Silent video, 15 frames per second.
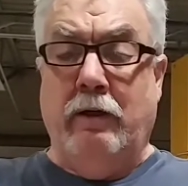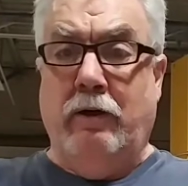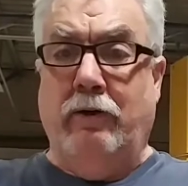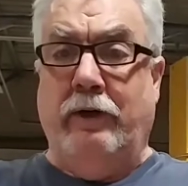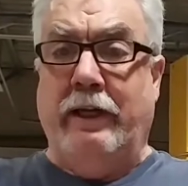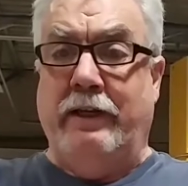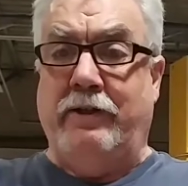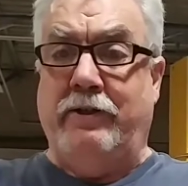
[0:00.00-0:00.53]

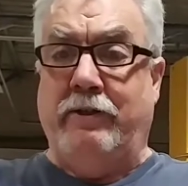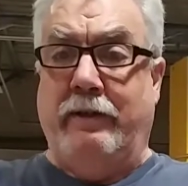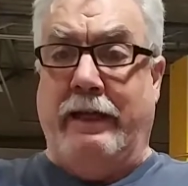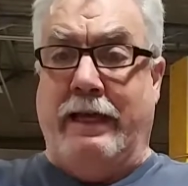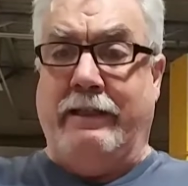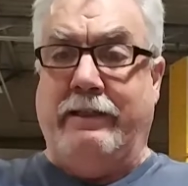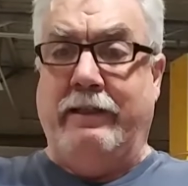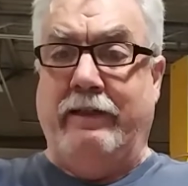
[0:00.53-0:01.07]
Okay, so
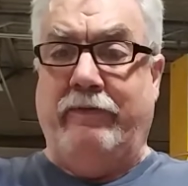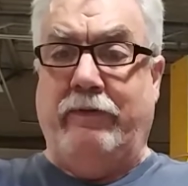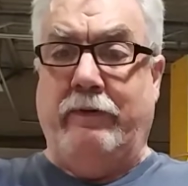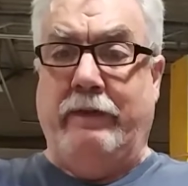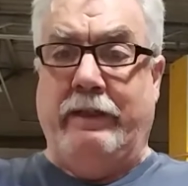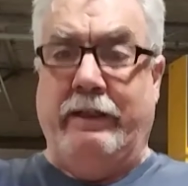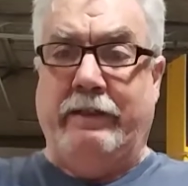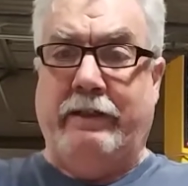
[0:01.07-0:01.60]
that's it for
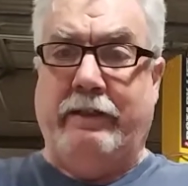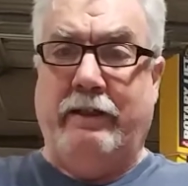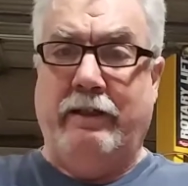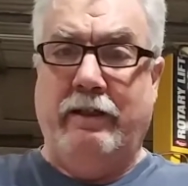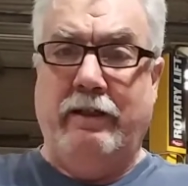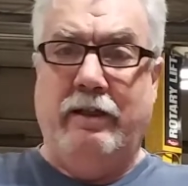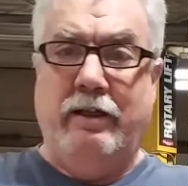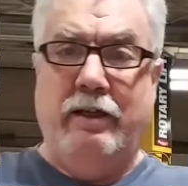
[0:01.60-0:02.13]
this.
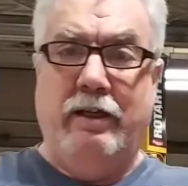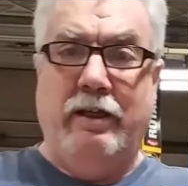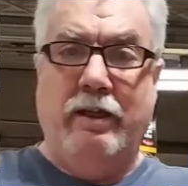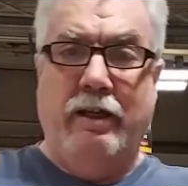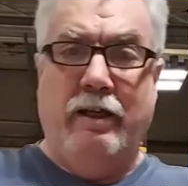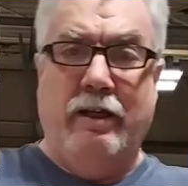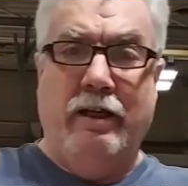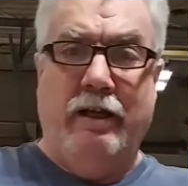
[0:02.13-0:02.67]

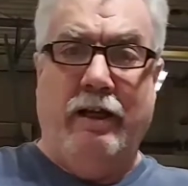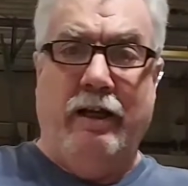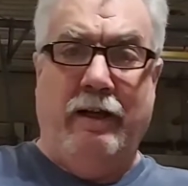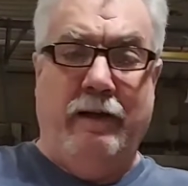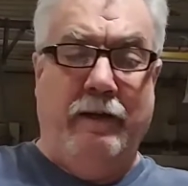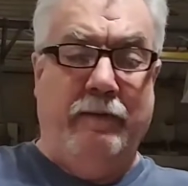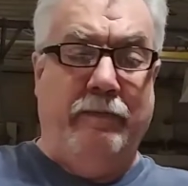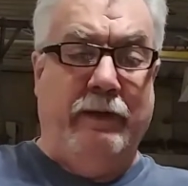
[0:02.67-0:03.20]

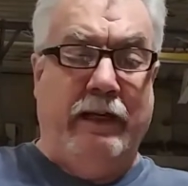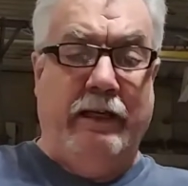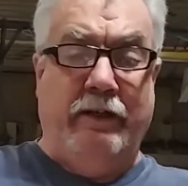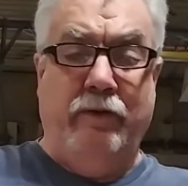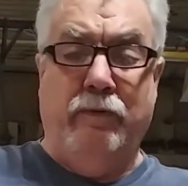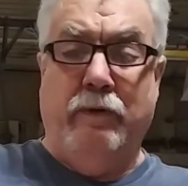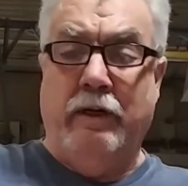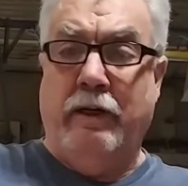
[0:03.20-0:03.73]
I
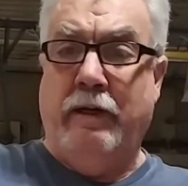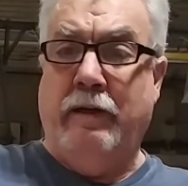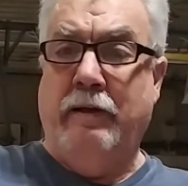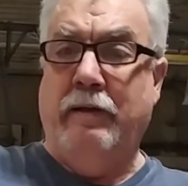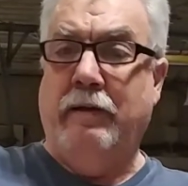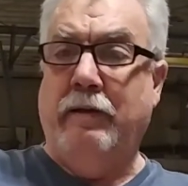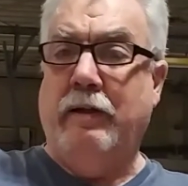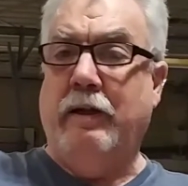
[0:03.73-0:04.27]
do want to
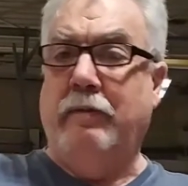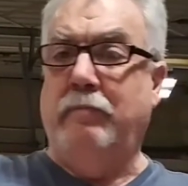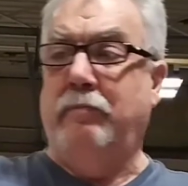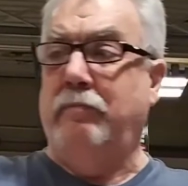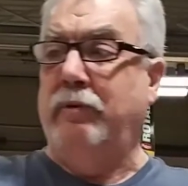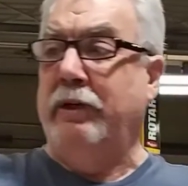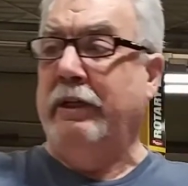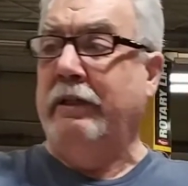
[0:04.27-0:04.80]

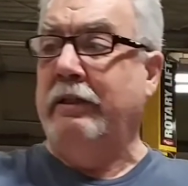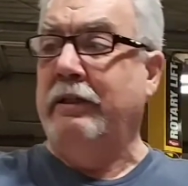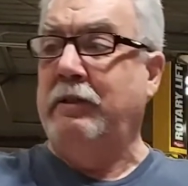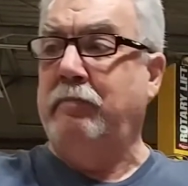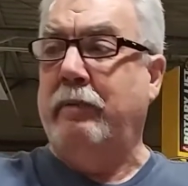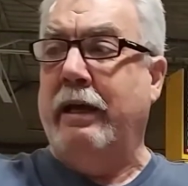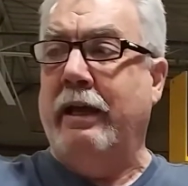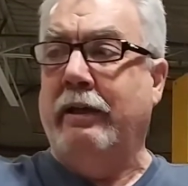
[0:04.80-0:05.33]
bring this
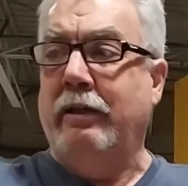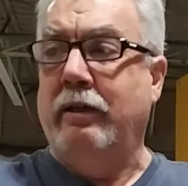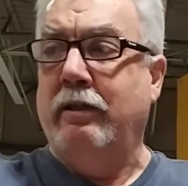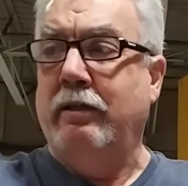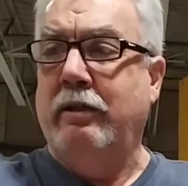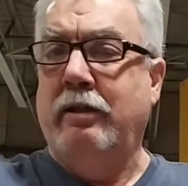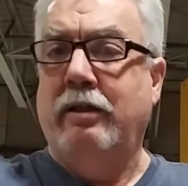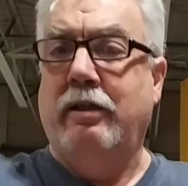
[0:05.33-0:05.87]
back
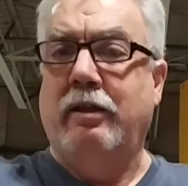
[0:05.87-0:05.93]
in.